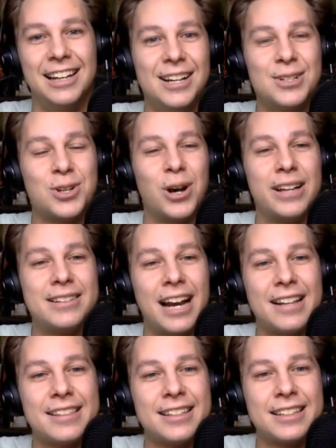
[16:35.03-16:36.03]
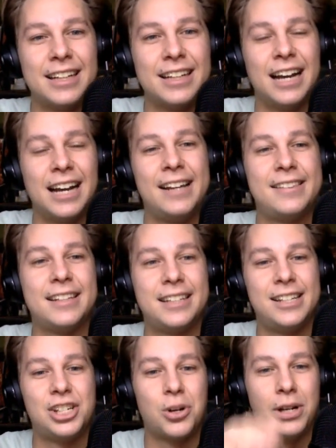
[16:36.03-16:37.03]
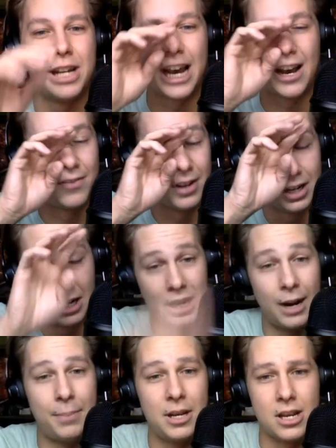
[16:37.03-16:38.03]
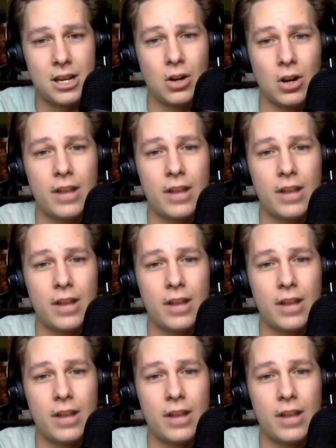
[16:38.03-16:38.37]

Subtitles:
So I think he's going to have a big year.